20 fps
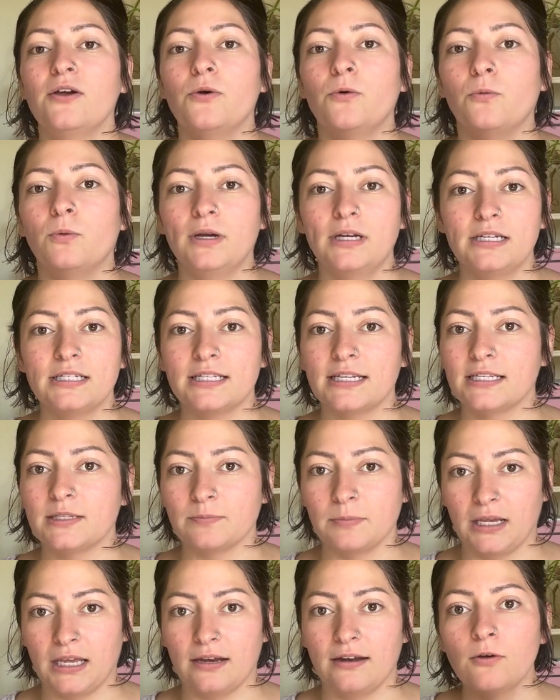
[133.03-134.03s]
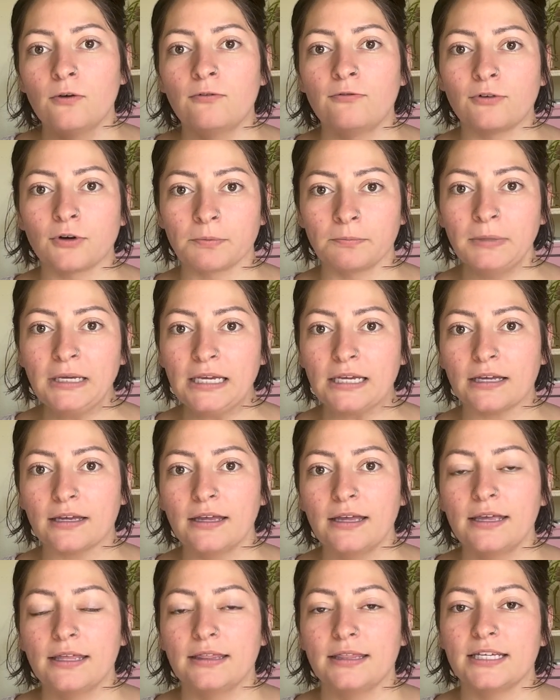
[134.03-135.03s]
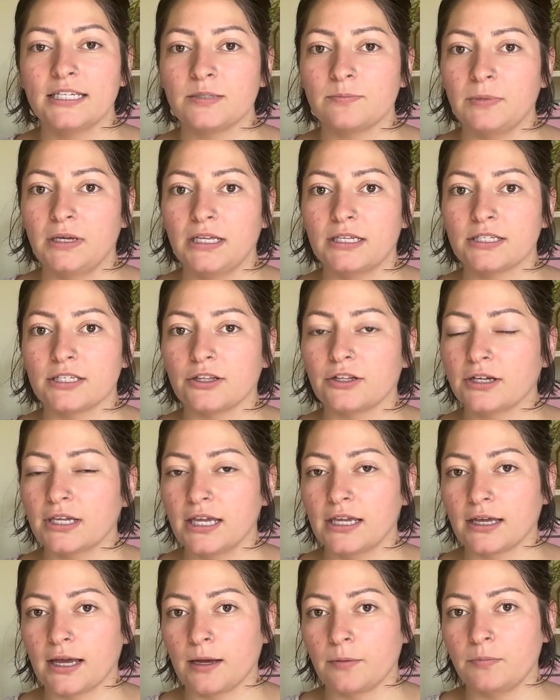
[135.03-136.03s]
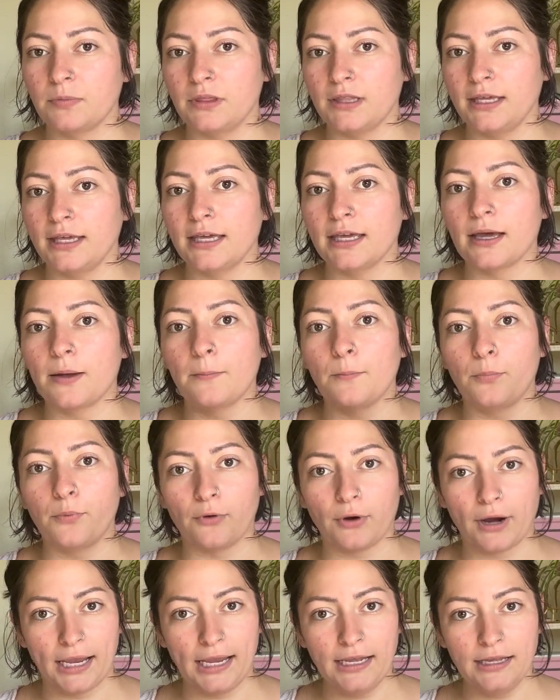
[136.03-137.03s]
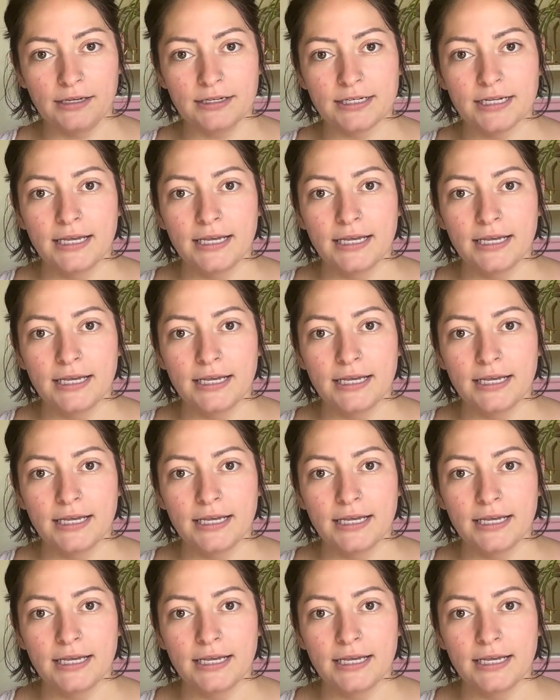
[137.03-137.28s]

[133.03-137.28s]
What does this mean? For me, this means looking up the brand